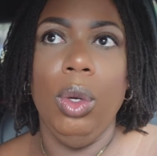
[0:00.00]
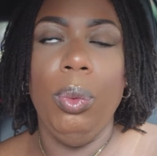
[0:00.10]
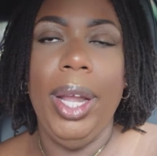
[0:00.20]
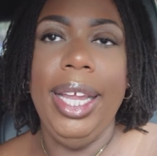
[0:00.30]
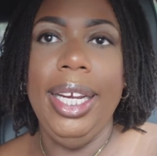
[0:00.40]

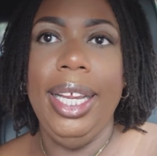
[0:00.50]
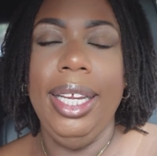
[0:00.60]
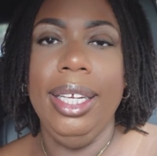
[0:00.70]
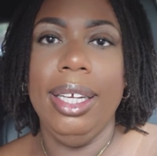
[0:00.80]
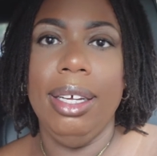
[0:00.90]

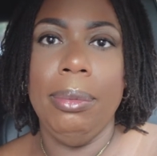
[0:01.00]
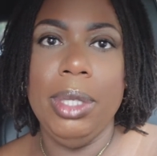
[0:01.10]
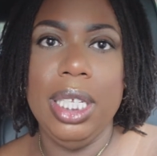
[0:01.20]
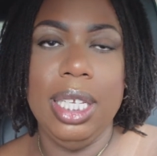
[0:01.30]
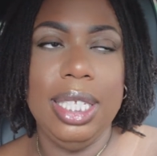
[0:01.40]
waiting
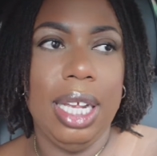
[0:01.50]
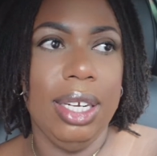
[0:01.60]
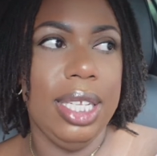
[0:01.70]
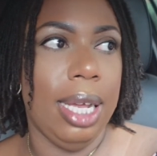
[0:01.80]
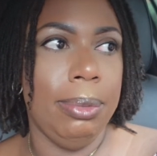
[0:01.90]
until it's our
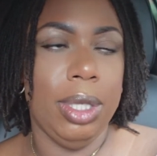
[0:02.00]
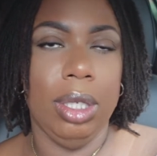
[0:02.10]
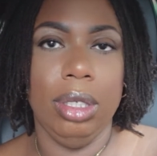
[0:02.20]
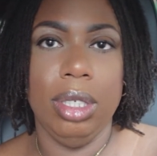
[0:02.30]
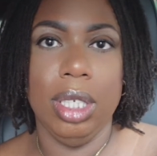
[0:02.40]
time
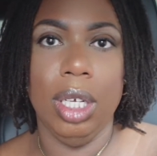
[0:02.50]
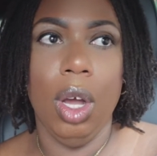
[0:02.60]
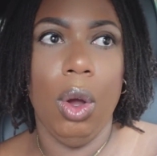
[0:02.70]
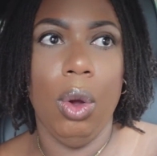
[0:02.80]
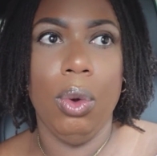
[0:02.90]
to
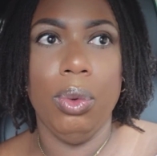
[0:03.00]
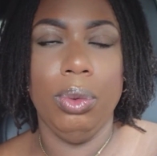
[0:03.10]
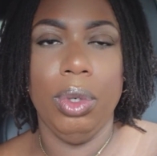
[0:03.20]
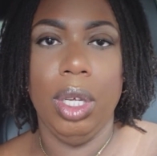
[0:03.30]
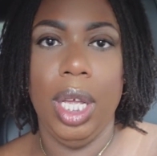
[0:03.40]
go
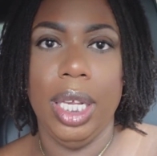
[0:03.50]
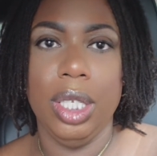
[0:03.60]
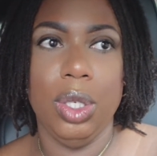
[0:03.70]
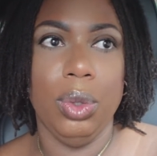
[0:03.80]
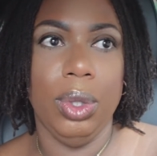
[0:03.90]

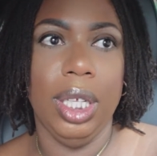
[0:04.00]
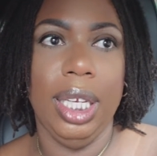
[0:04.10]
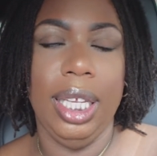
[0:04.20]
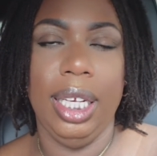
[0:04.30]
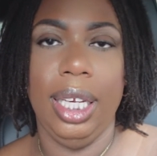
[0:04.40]
into the
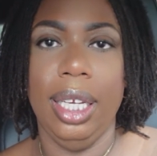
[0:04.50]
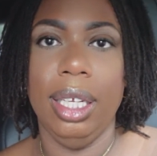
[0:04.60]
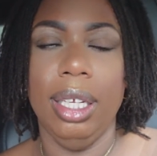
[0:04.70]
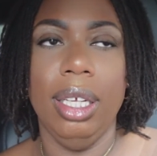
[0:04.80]
clinic.